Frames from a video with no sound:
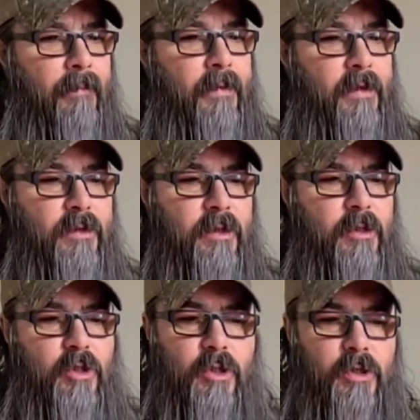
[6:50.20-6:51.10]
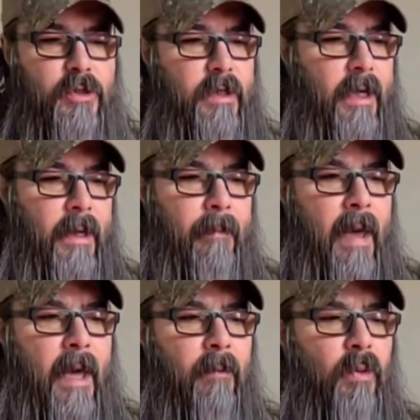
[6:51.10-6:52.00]
This is just a
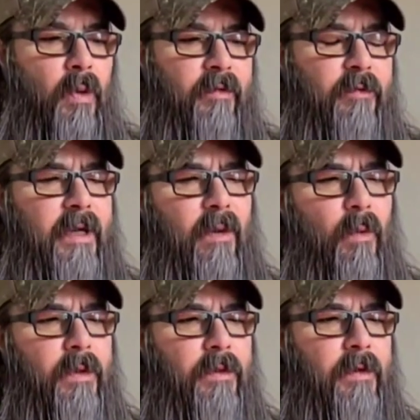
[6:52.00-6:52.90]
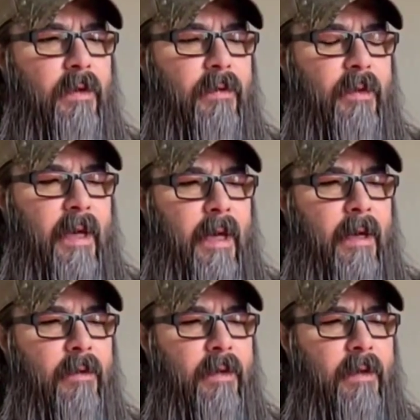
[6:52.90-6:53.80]
magpul. I forget what the
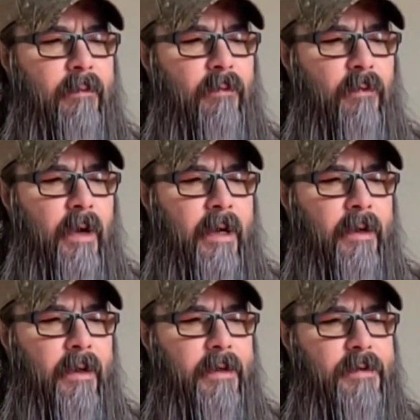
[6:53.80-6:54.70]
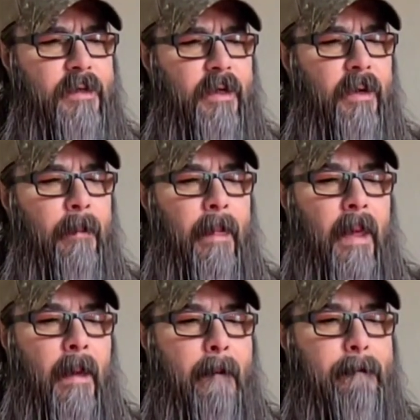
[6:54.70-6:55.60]
rail is here,
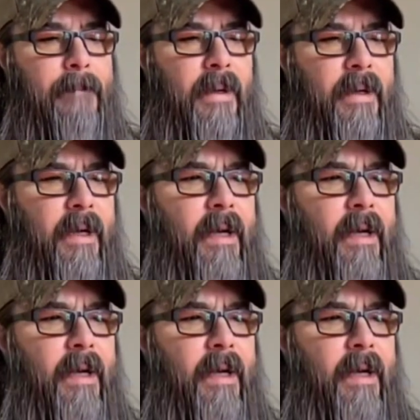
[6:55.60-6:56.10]
but